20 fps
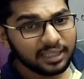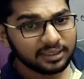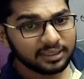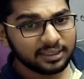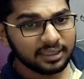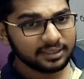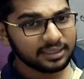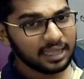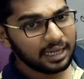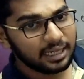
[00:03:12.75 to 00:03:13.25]
does
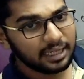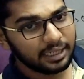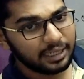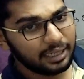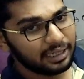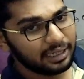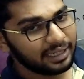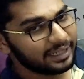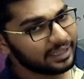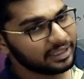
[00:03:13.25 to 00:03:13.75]
this occur
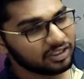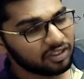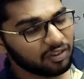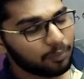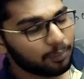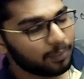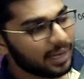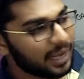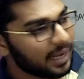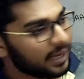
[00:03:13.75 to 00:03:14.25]
in case
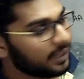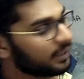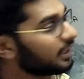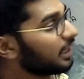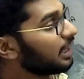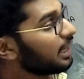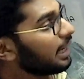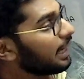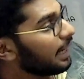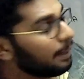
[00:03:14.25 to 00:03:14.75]
of plant?
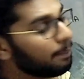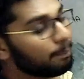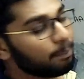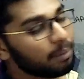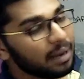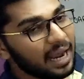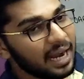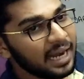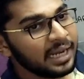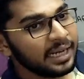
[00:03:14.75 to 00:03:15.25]
In
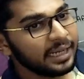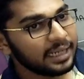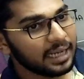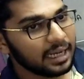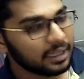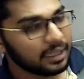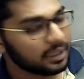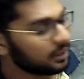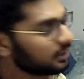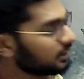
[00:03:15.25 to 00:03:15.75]
plant, it
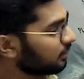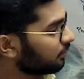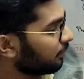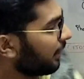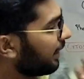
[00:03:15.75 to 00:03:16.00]
occurs